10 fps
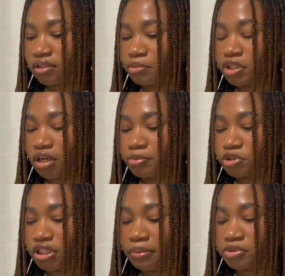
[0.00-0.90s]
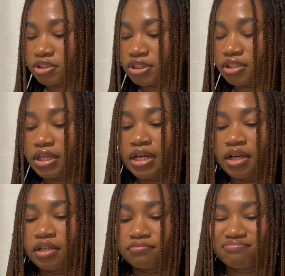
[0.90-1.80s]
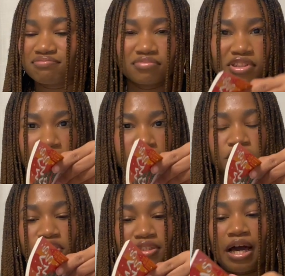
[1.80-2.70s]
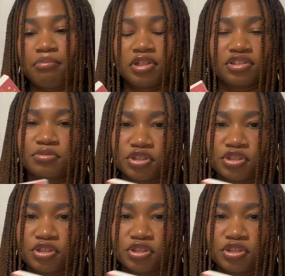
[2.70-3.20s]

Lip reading: a couple chapters in. Literally just that much.